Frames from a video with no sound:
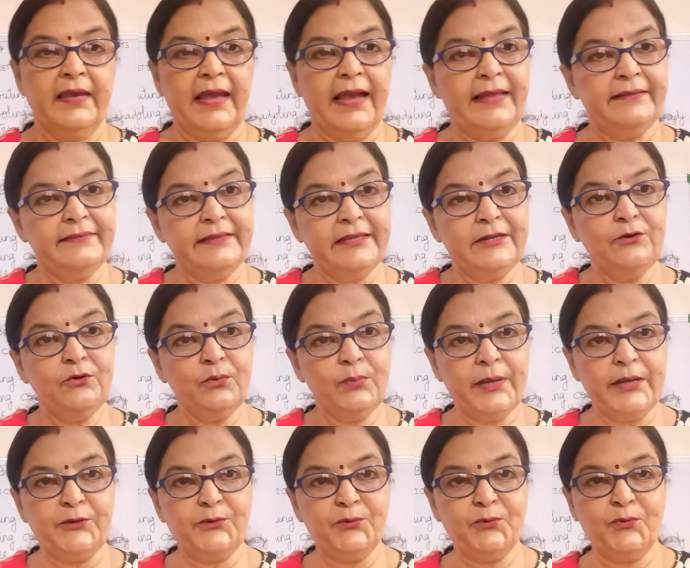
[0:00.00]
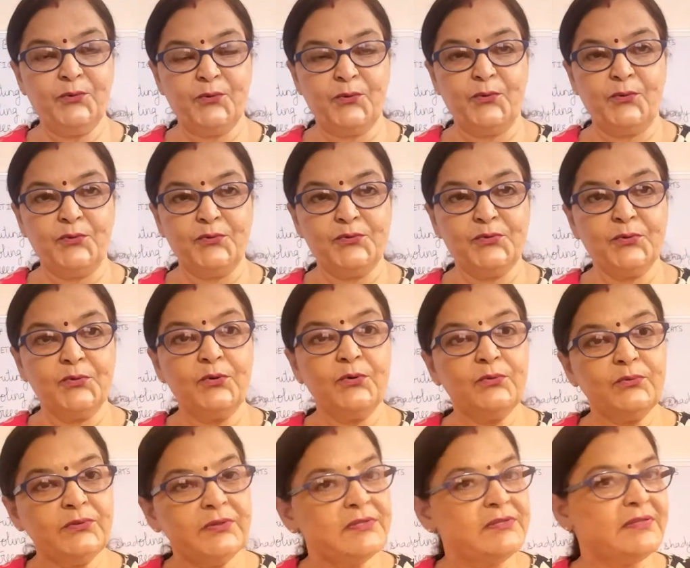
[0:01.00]
and they know where to grow.
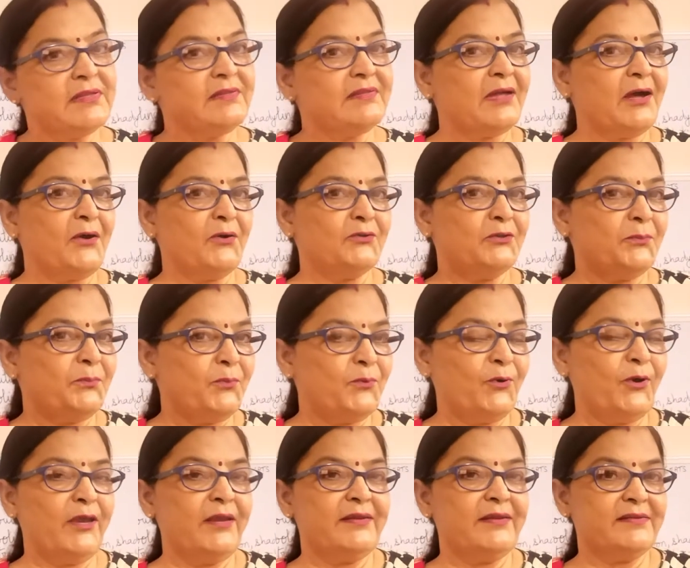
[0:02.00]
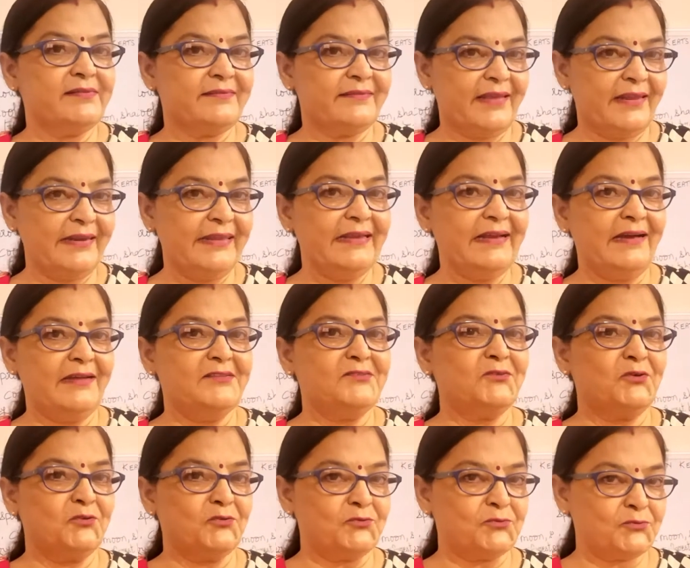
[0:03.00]
So this is how the poet is telling us
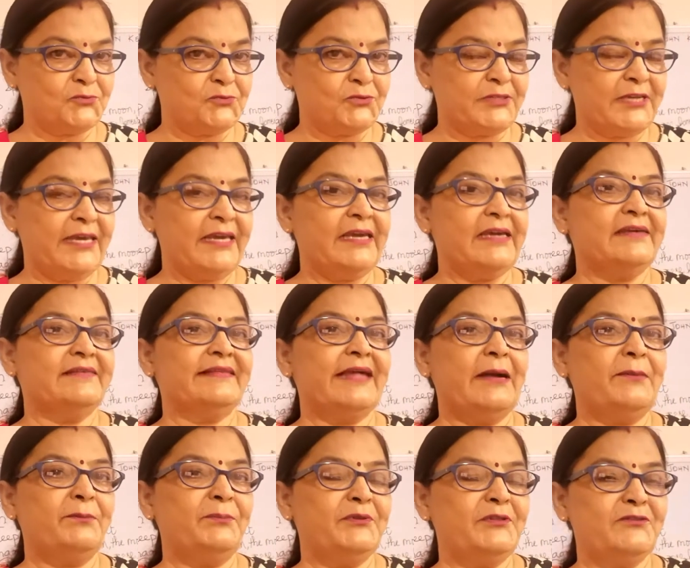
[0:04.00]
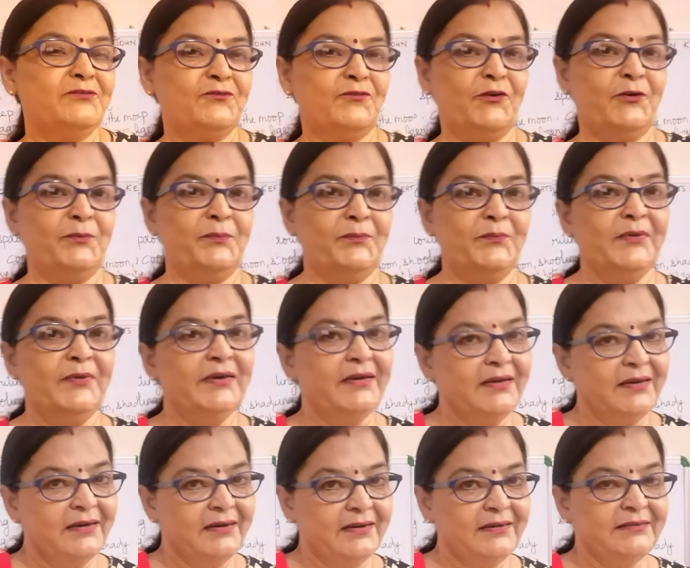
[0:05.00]
also to take examples from
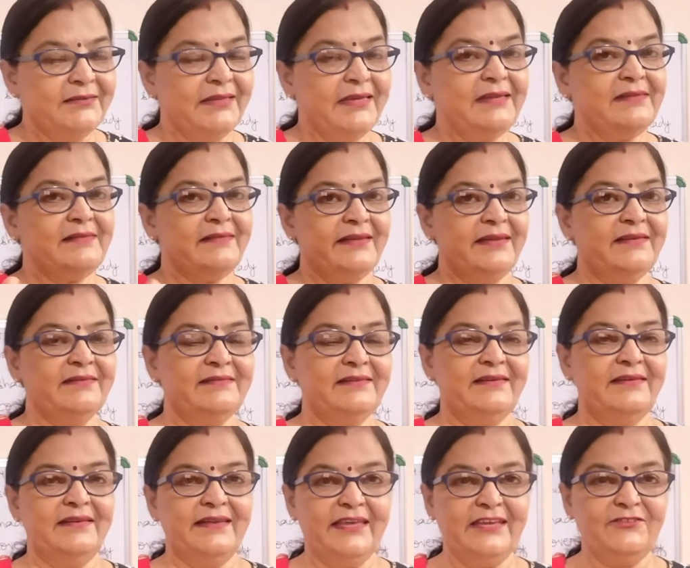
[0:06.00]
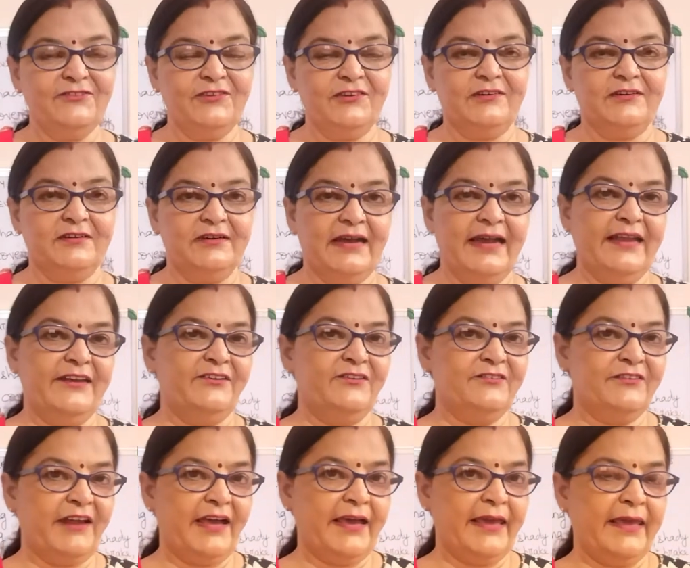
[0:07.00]
uh, these things in nature and
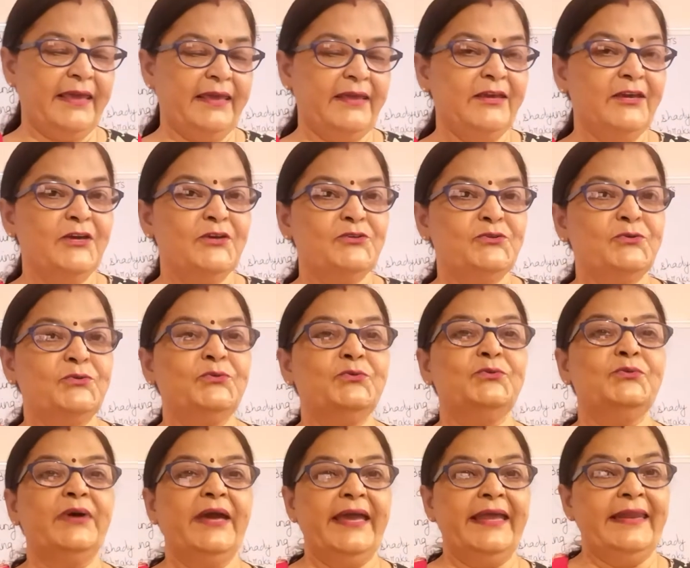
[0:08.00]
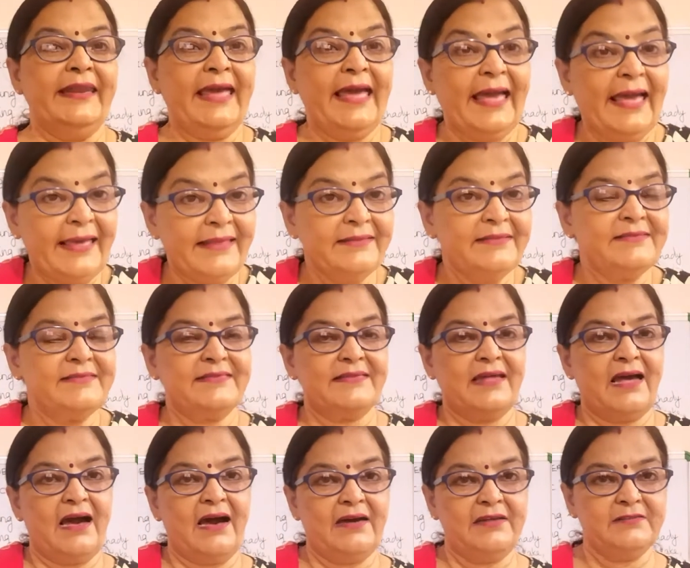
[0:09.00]
try to enhance
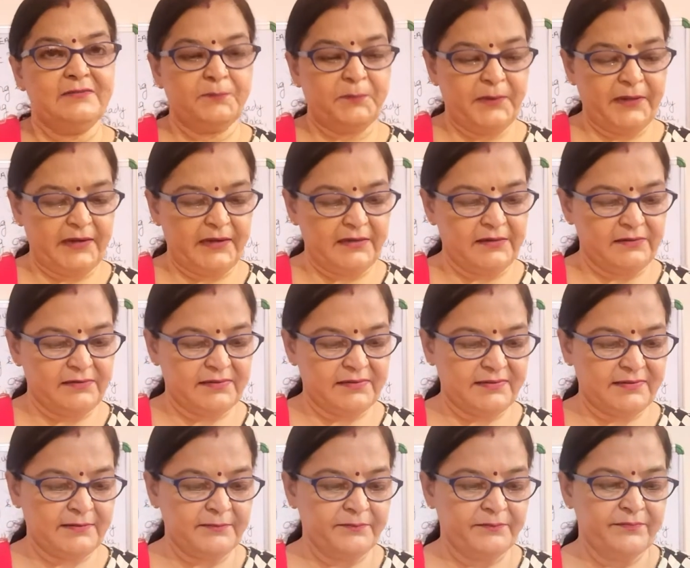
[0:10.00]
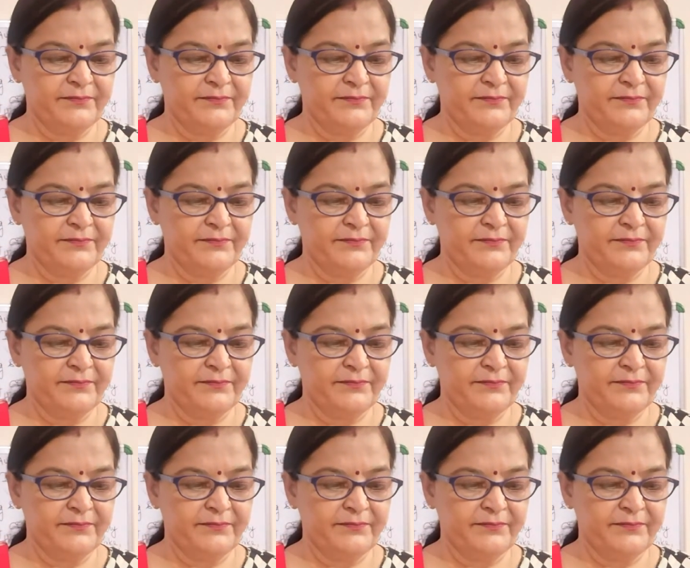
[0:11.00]
our spirits.